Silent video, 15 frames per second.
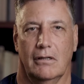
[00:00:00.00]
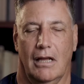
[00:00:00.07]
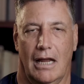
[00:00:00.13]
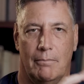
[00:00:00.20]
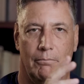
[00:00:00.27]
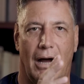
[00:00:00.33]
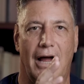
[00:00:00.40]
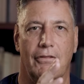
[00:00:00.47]

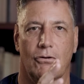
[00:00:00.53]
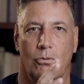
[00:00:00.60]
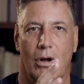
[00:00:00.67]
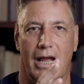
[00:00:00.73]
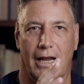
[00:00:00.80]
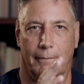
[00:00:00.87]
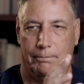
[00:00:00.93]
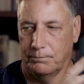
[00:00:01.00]
And by the
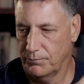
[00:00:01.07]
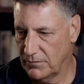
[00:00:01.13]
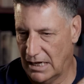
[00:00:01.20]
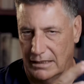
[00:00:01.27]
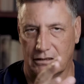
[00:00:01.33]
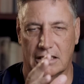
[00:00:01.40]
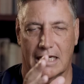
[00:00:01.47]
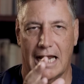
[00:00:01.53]
way,
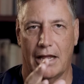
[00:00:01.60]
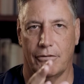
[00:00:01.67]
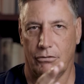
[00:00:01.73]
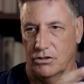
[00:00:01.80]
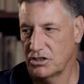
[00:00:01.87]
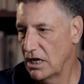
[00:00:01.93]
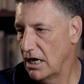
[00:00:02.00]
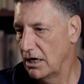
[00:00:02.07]
hunter
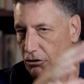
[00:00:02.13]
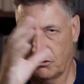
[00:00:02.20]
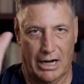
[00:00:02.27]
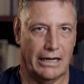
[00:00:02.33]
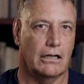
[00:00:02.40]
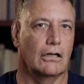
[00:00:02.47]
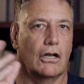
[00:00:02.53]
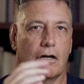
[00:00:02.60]
gatherers
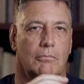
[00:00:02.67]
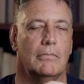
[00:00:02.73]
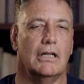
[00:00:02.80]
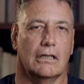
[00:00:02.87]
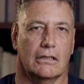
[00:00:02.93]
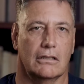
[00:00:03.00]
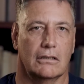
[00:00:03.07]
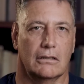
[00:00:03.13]
drank a lot of
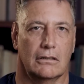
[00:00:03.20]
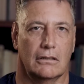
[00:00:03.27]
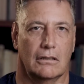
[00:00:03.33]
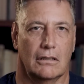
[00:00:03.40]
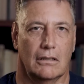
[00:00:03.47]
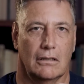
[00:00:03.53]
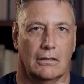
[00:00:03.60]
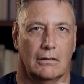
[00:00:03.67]
milk.
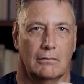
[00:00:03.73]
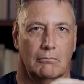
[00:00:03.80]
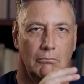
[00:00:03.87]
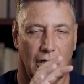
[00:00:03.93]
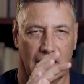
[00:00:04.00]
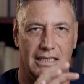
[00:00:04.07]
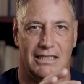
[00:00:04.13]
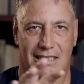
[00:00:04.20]

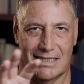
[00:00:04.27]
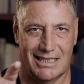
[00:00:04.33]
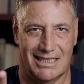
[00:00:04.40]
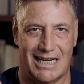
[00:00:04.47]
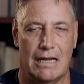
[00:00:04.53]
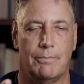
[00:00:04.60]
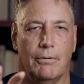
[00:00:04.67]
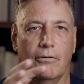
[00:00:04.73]
Milk is a
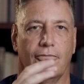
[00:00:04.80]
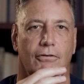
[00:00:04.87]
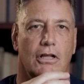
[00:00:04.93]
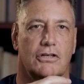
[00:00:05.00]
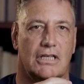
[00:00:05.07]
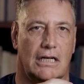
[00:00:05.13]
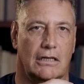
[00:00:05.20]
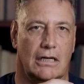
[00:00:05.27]
staple for
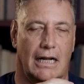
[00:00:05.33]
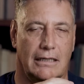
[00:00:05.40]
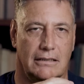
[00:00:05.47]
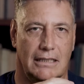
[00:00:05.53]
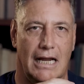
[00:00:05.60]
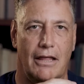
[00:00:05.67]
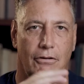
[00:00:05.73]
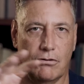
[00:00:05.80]
those hunter
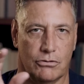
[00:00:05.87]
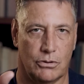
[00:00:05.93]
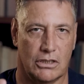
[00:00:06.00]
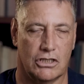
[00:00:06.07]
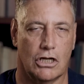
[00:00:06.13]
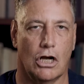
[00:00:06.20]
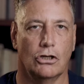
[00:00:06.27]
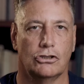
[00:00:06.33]
gatherers. It's
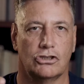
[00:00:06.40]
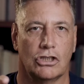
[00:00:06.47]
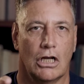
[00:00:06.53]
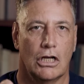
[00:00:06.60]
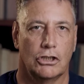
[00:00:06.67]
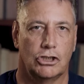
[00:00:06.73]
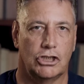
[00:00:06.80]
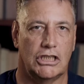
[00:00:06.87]
goats,
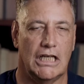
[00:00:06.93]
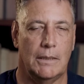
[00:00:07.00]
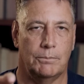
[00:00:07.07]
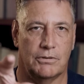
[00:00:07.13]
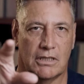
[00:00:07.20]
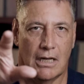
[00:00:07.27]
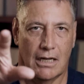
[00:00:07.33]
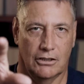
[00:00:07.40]
sheep,
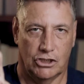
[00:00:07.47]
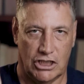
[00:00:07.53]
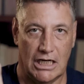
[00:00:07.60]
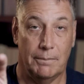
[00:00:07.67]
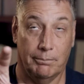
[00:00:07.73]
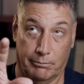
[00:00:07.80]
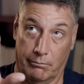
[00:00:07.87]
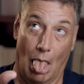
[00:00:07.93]

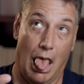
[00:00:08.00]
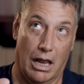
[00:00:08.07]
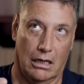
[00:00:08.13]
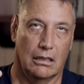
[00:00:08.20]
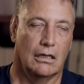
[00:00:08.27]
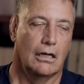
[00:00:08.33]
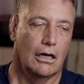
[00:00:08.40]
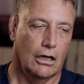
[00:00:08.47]
sheep,
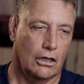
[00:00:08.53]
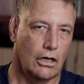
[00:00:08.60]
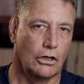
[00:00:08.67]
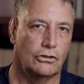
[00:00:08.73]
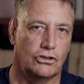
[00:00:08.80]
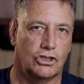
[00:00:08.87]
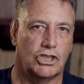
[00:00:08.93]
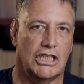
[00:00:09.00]

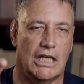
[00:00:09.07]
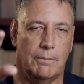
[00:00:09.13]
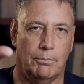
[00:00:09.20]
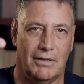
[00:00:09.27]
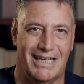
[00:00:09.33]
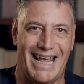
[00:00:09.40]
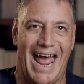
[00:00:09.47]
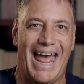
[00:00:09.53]
goats, sheep,
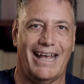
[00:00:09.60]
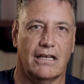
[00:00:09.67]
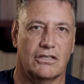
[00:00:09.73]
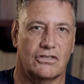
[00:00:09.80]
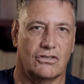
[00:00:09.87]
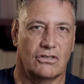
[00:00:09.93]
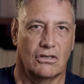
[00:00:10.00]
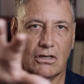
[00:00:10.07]

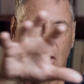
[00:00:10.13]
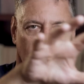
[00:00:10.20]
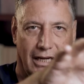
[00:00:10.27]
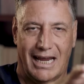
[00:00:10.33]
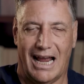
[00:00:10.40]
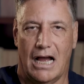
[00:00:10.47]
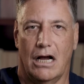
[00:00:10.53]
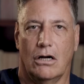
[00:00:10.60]
yaks,
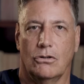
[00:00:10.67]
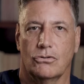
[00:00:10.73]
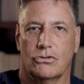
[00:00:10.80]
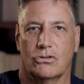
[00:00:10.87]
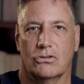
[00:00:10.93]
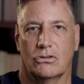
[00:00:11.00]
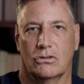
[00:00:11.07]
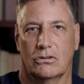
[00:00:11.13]

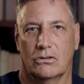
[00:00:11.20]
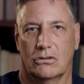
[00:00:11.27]
cows,